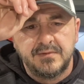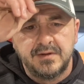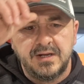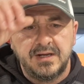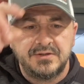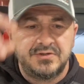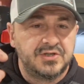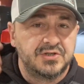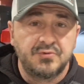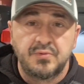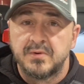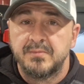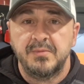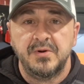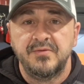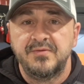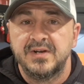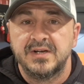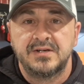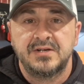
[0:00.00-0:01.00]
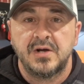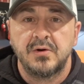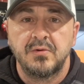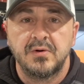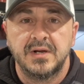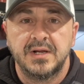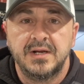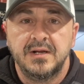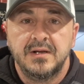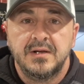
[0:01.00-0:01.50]
It just removed it
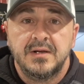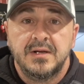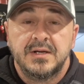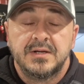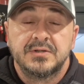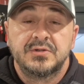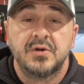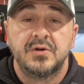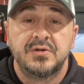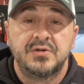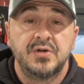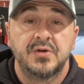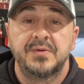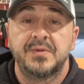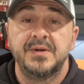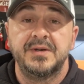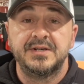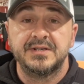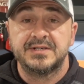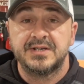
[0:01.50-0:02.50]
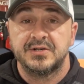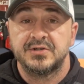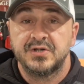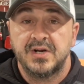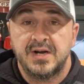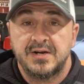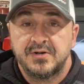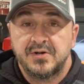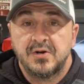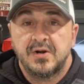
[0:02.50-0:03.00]
totally. So it took the decision
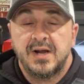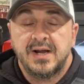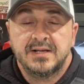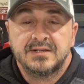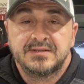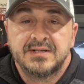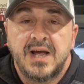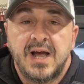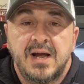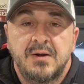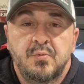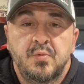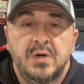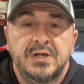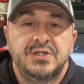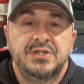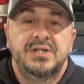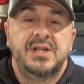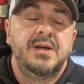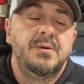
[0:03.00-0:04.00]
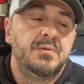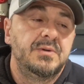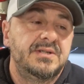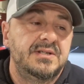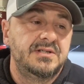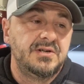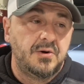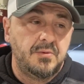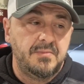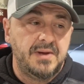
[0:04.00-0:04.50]
out of your hands. I wish they would
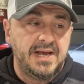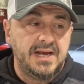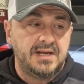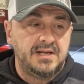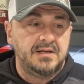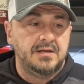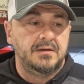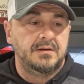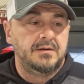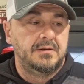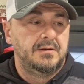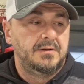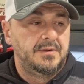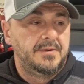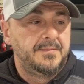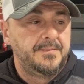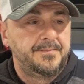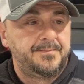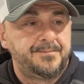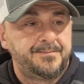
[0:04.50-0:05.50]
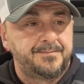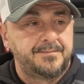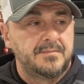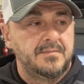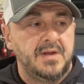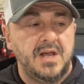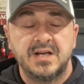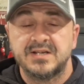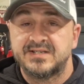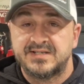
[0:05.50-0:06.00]
still make
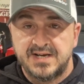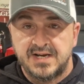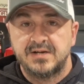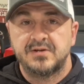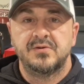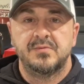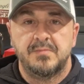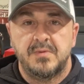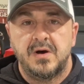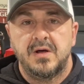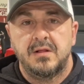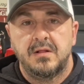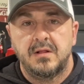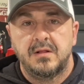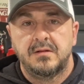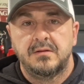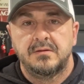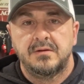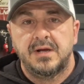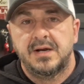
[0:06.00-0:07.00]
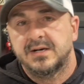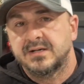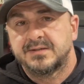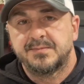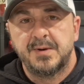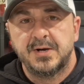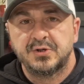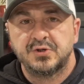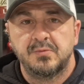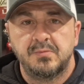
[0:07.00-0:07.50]
a standard model and a
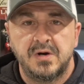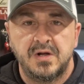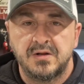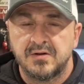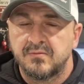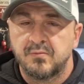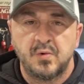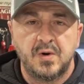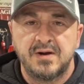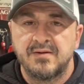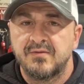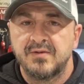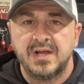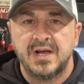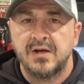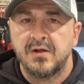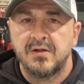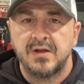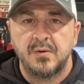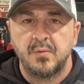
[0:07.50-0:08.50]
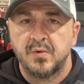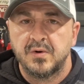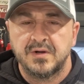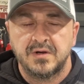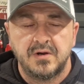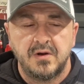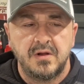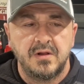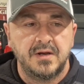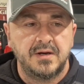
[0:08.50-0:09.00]
special model, or whatever the hell they want to
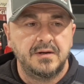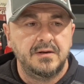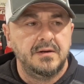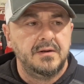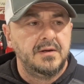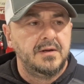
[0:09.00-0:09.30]
call it.